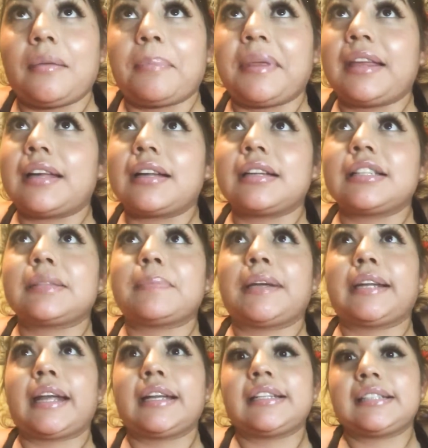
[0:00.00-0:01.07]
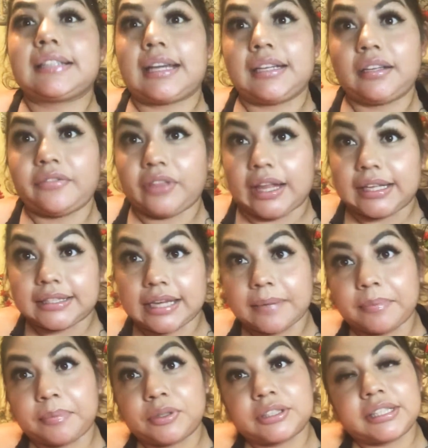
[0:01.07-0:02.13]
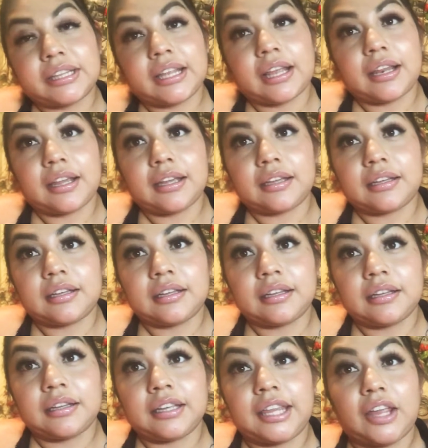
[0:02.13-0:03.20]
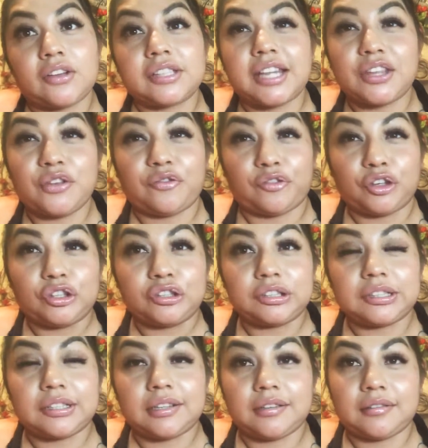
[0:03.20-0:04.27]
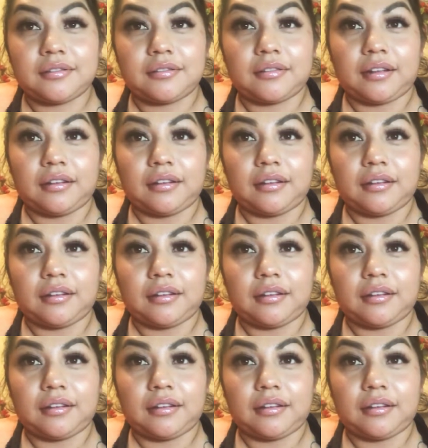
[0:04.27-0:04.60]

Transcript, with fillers: because my dad is kind of that type of person that like yells at you first and then